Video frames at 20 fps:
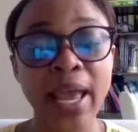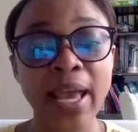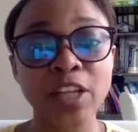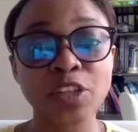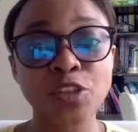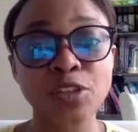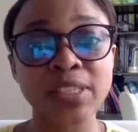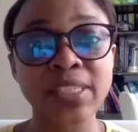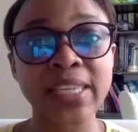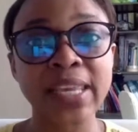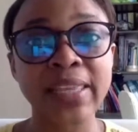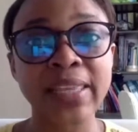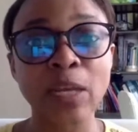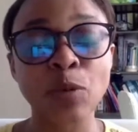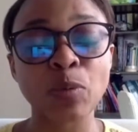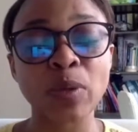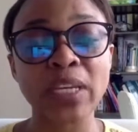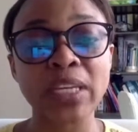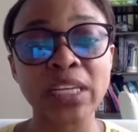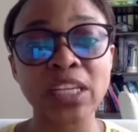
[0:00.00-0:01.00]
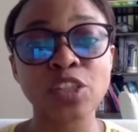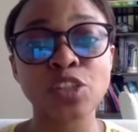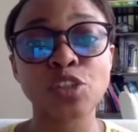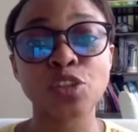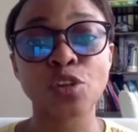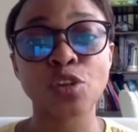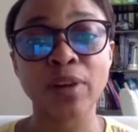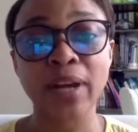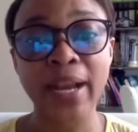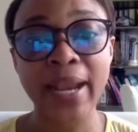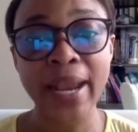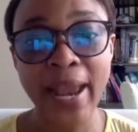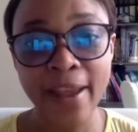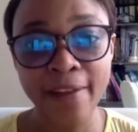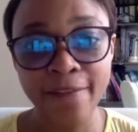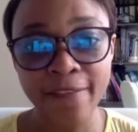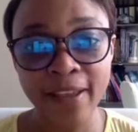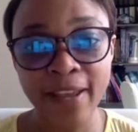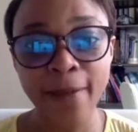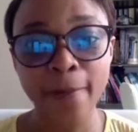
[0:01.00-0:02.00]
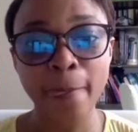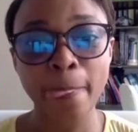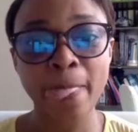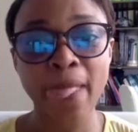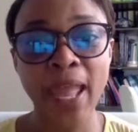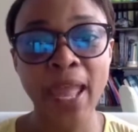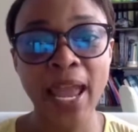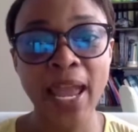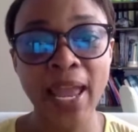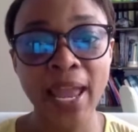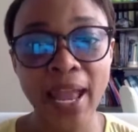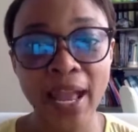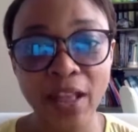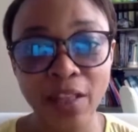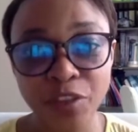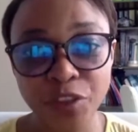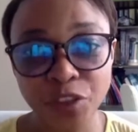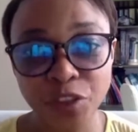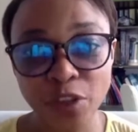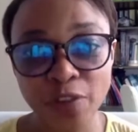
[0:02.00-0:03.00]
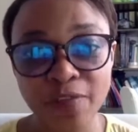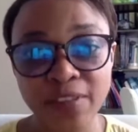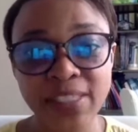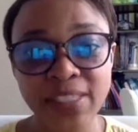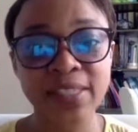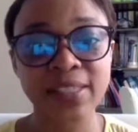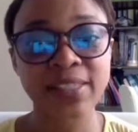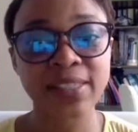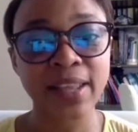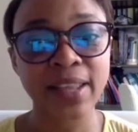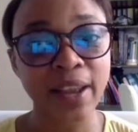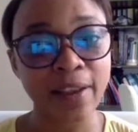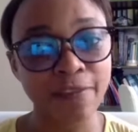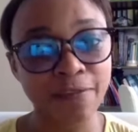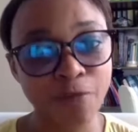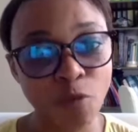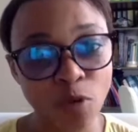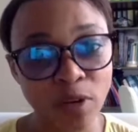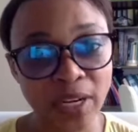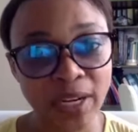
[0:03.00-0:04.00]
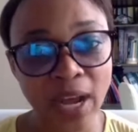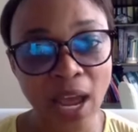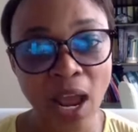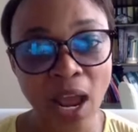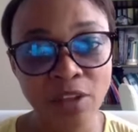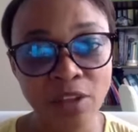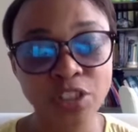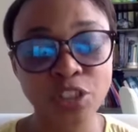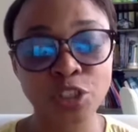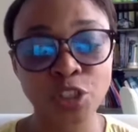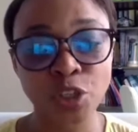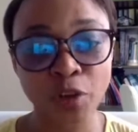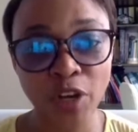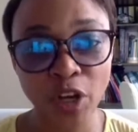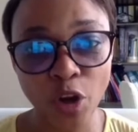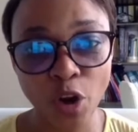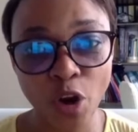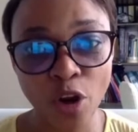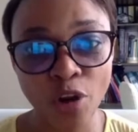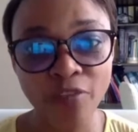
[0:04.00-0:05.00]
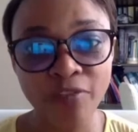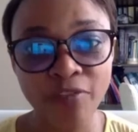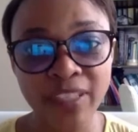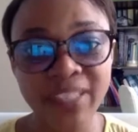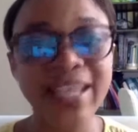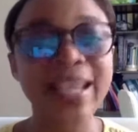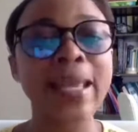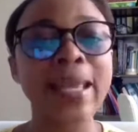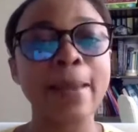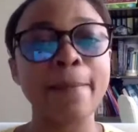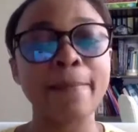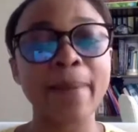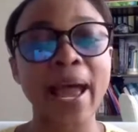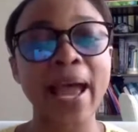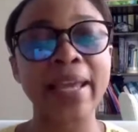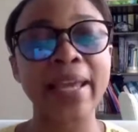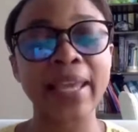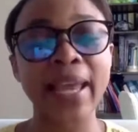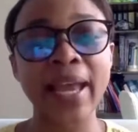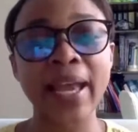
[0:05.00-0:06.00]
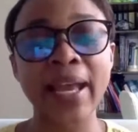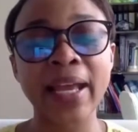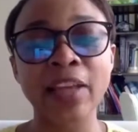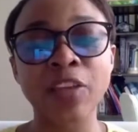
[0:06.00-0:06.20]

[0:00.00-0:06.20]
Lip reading: to say that we need to recover health services that have fallen out during COVID by